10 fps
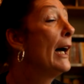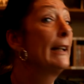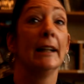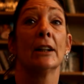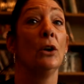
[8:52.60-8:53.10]
I
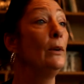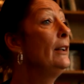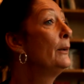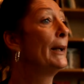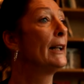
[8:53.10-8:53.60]
can't go
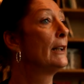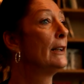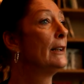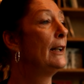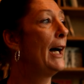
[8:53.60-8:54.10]
anywhere.
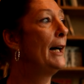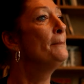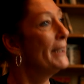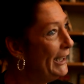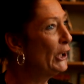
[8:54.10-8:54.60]
I'm
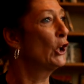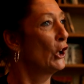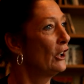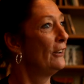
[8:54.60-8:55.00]
here.